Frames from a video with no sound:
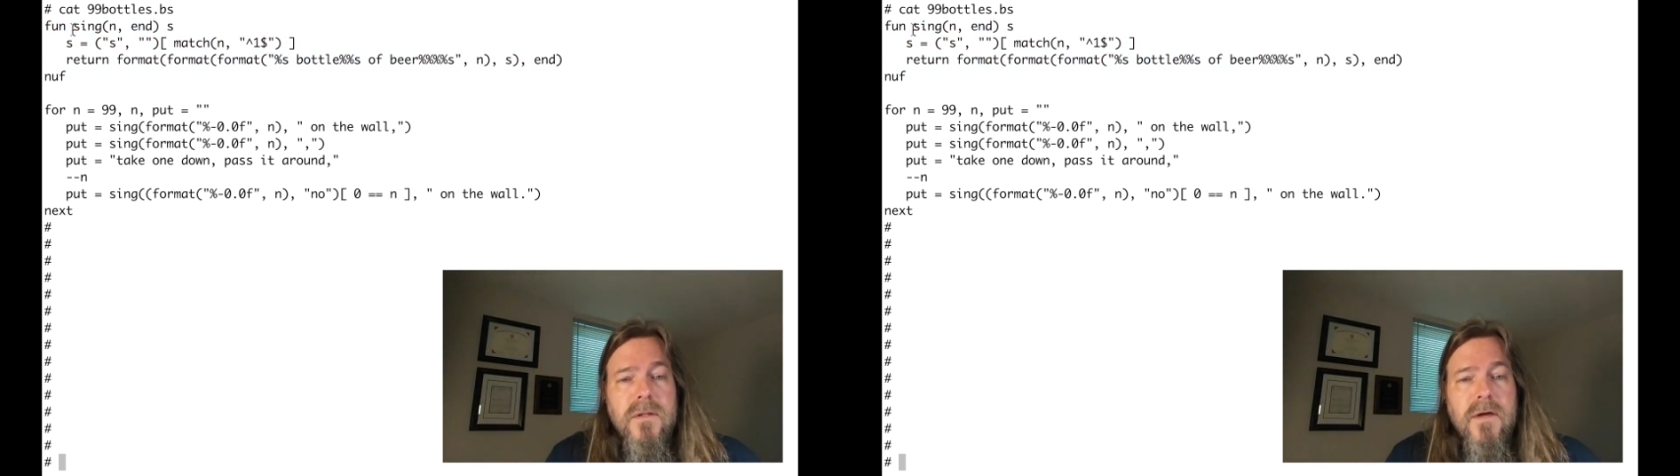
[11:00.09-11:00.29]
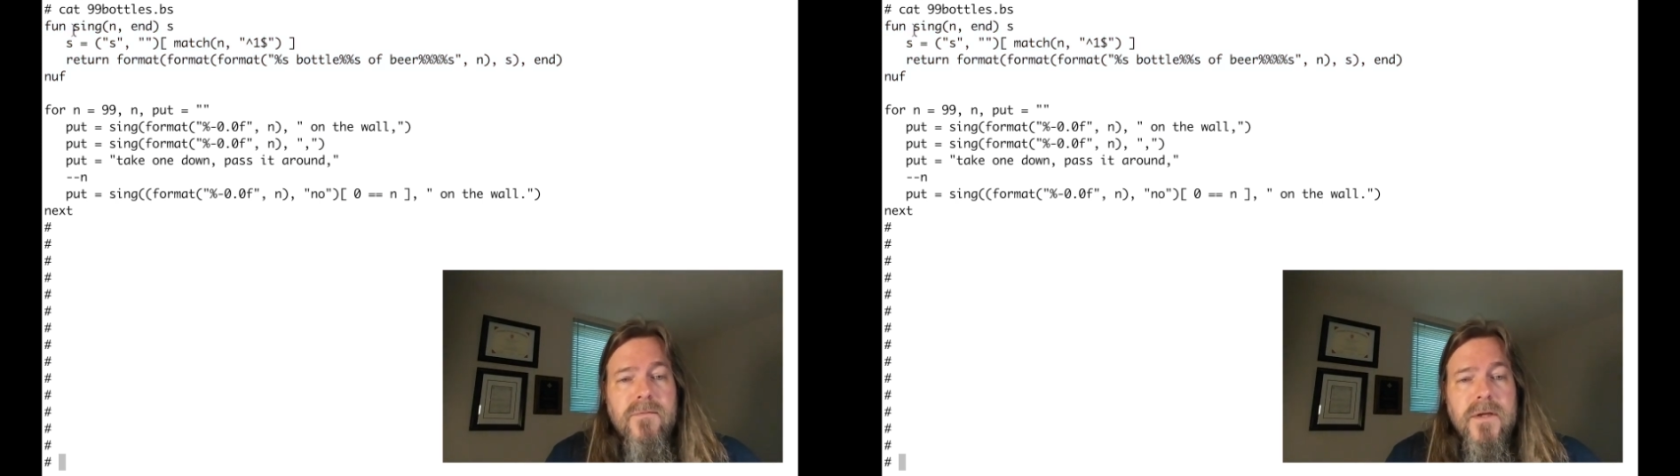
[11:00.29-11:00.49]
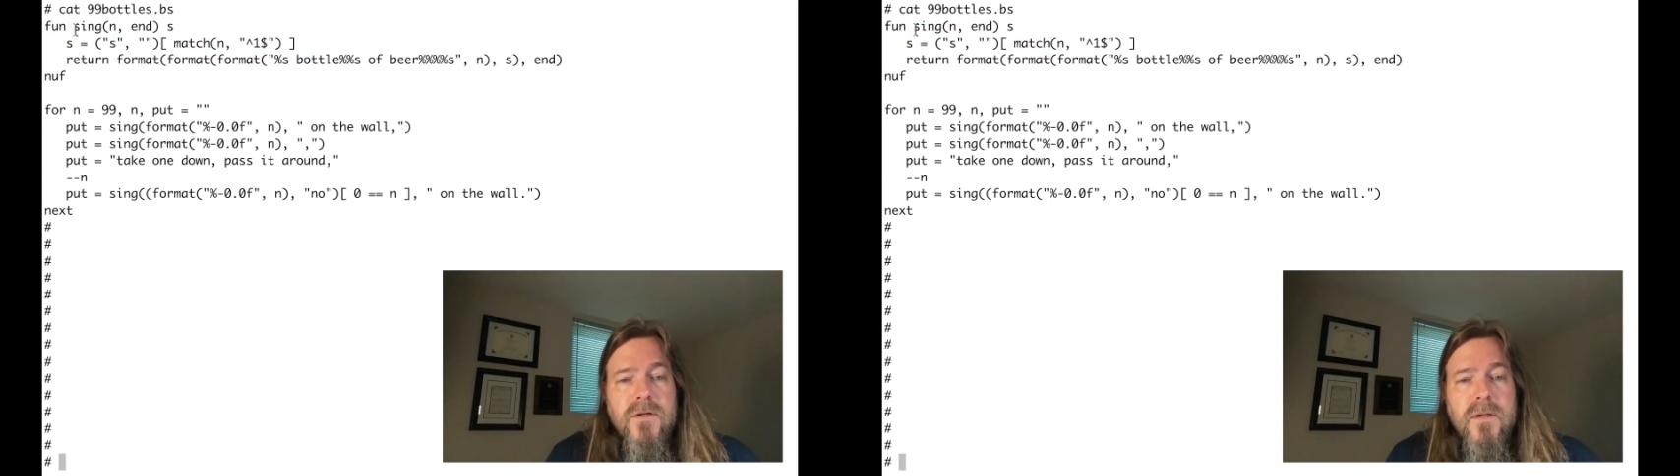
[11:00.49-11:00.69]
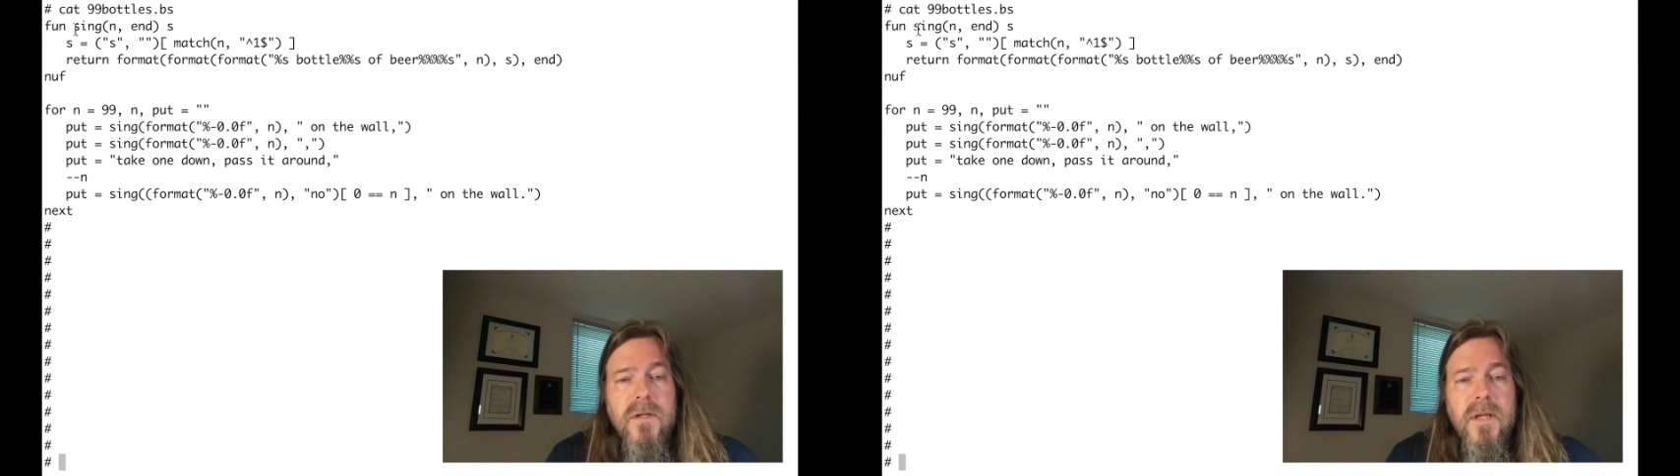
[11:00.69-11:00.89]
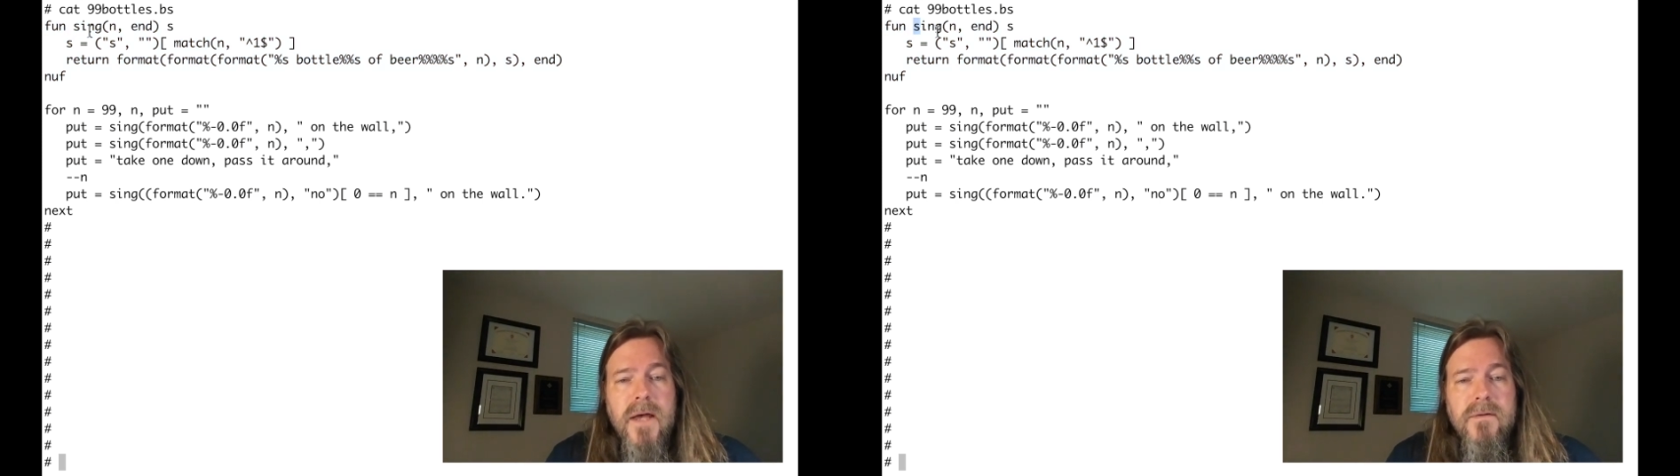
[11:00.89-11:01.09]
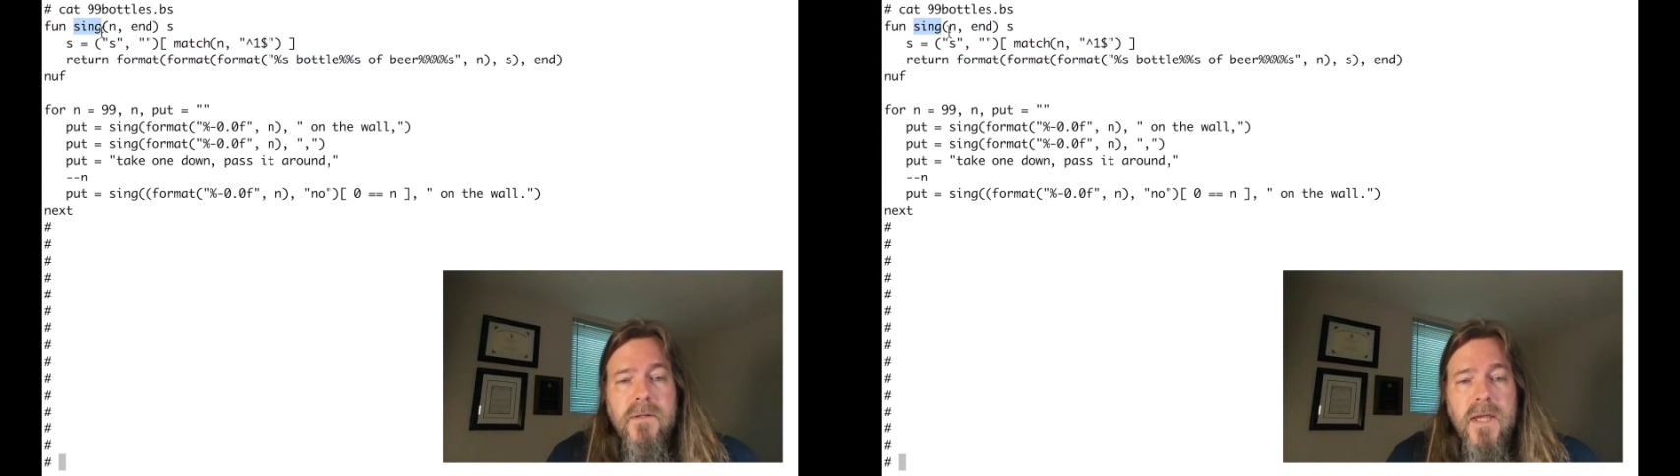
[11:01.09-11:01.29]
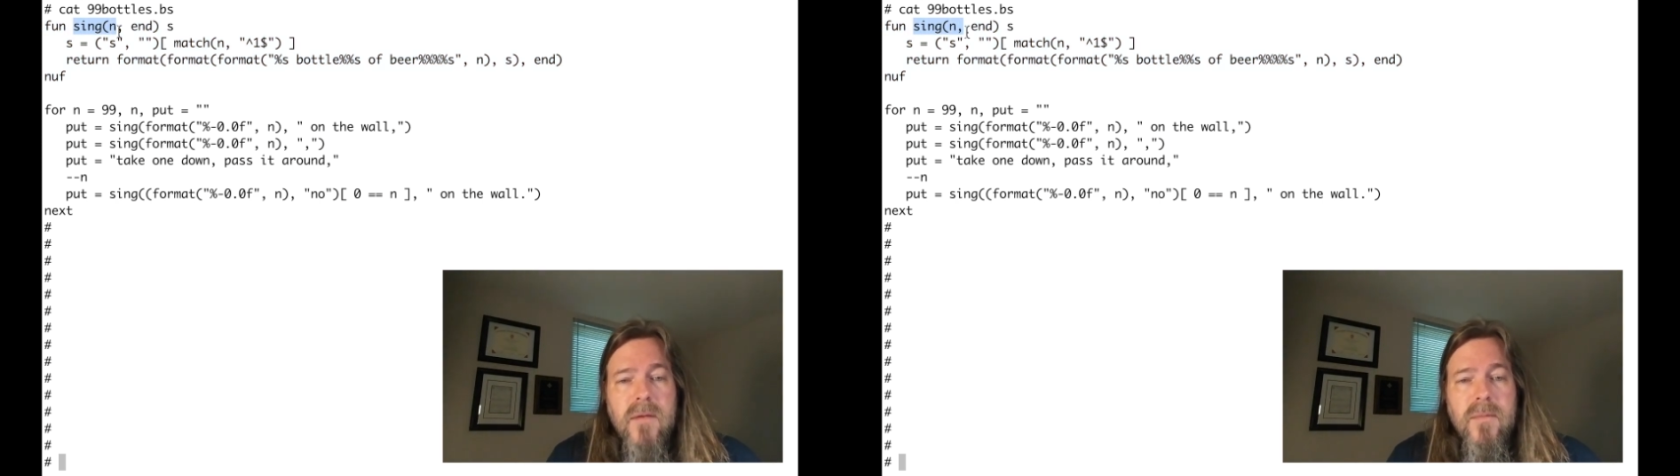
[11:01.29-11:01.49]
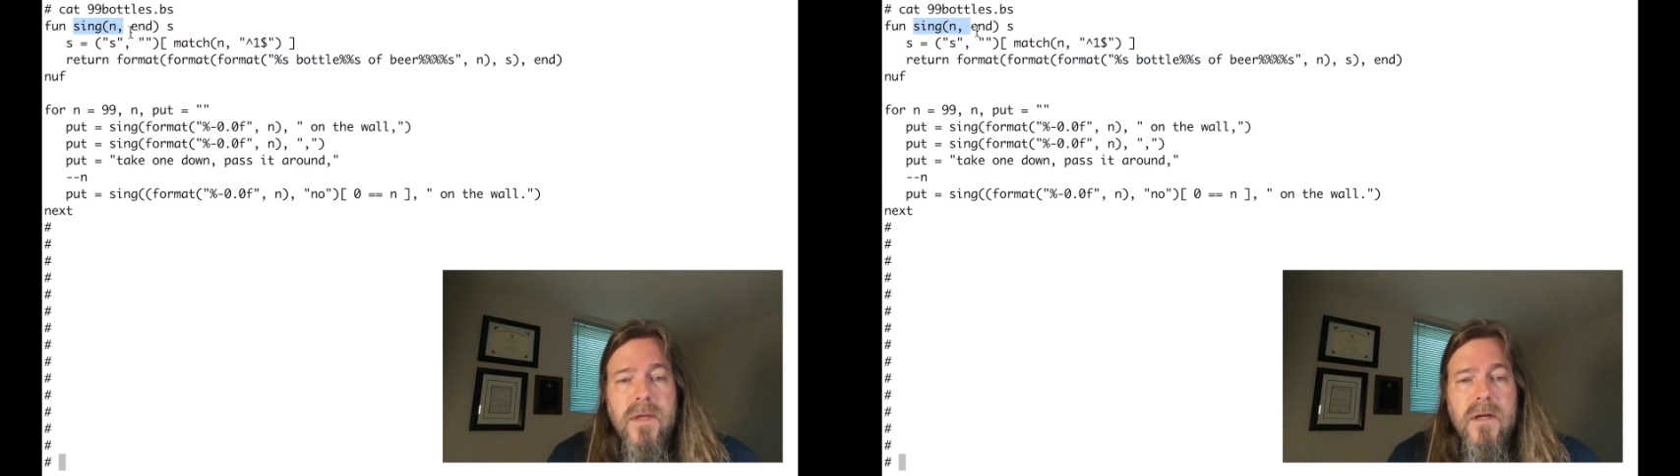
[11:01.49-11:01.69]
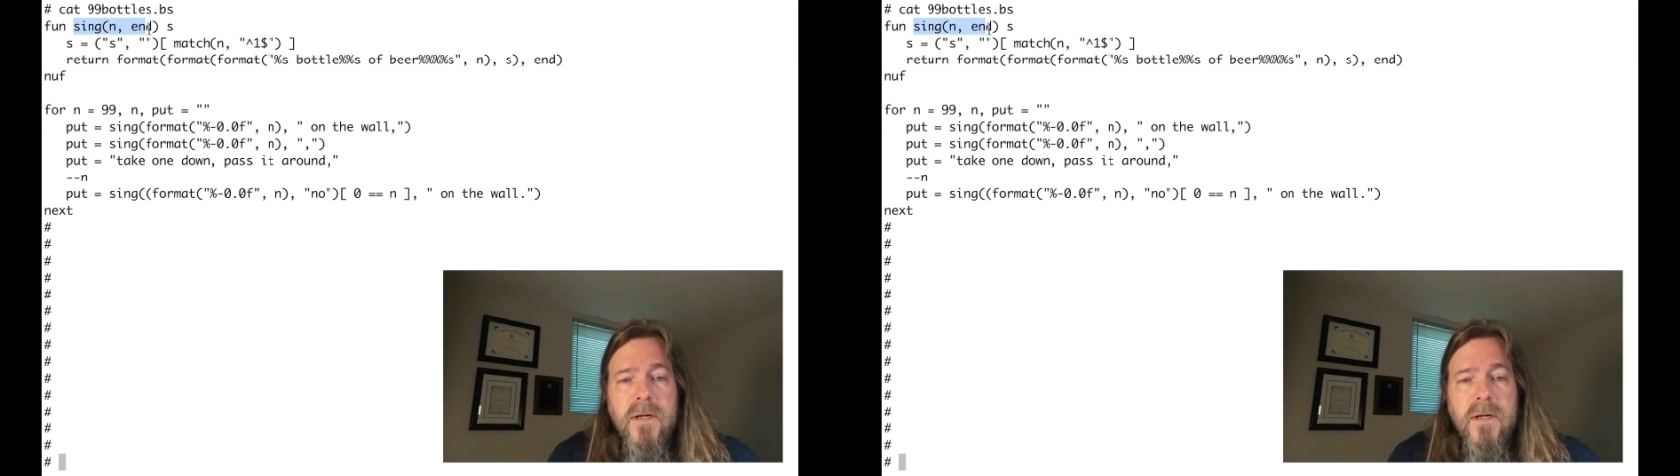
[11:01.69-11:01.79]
definition, it has a name and it